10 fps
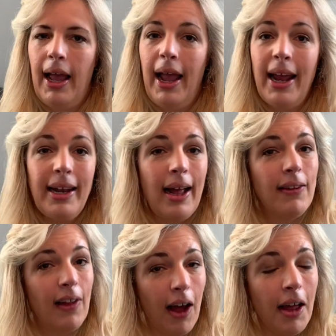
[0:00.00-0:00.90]
And a
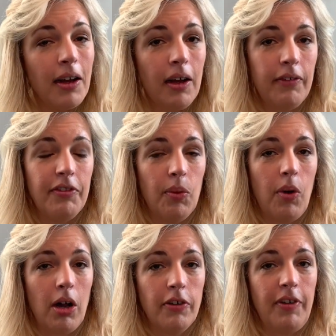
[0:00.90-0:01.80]
lot of the
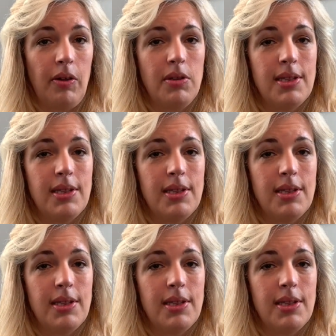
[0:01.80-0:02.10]
water fountains